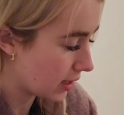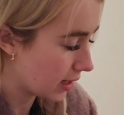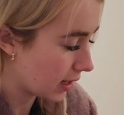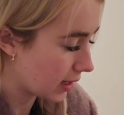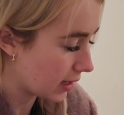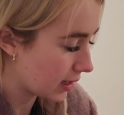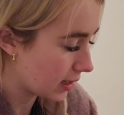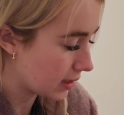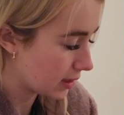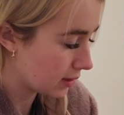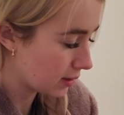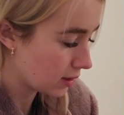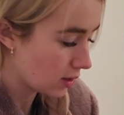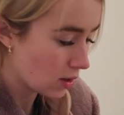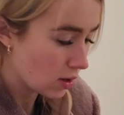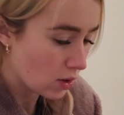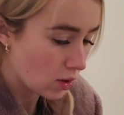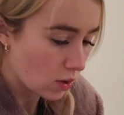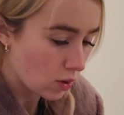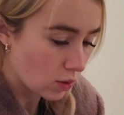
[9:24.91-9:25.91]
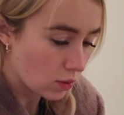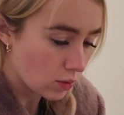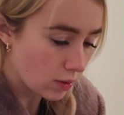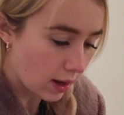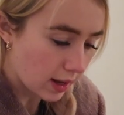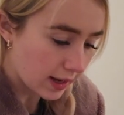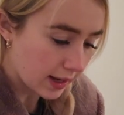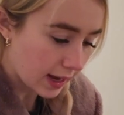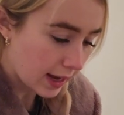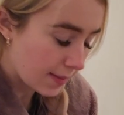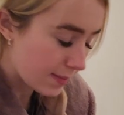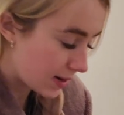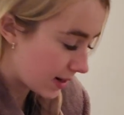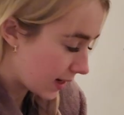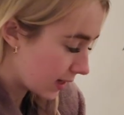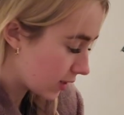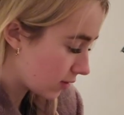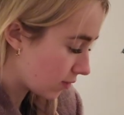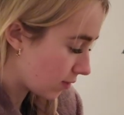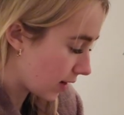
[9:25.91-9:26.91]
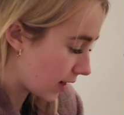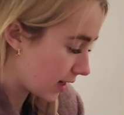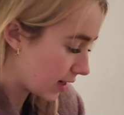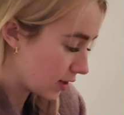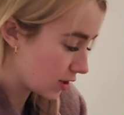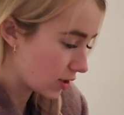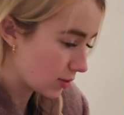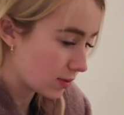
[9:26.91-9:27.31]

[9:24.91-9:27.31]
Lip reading: and it is all like M&S range.